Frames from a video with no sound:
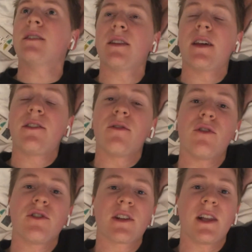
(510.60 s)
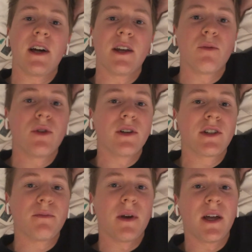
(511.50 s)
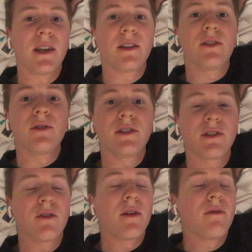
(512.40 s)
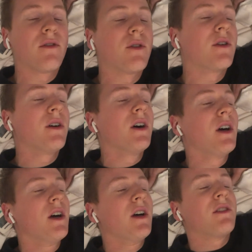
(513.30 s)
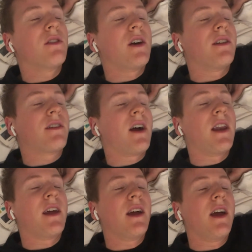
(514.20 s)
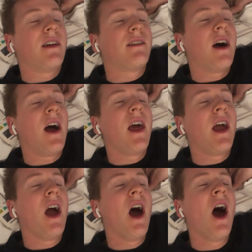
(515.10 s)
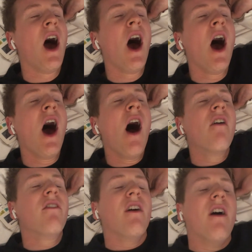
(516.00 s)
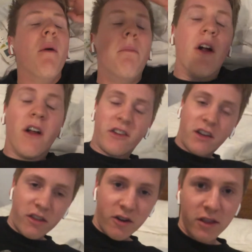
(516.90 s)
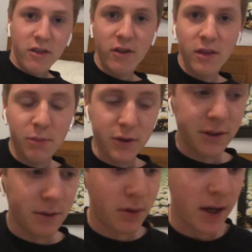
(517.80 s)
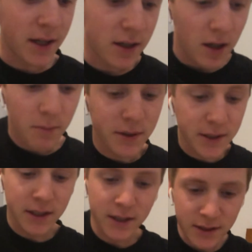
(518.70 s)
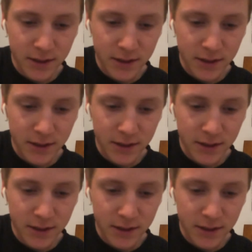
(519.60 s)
That's the first client we're expanding to Instagram for. So that's kind of exciting. For Project 33, the personal branding company.